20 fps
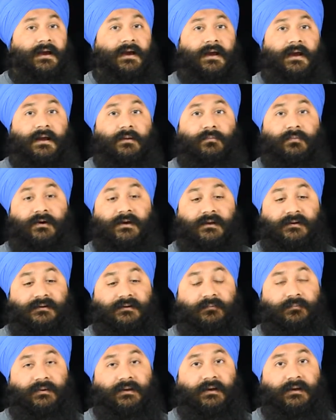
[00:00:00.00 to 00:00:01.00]
In
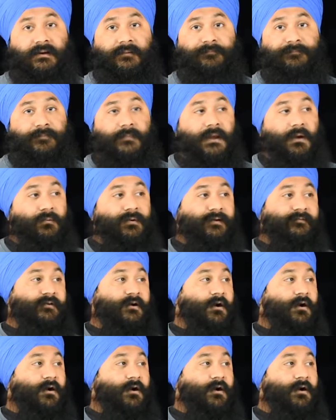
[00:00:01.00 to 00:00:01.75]
MariaDB, we have a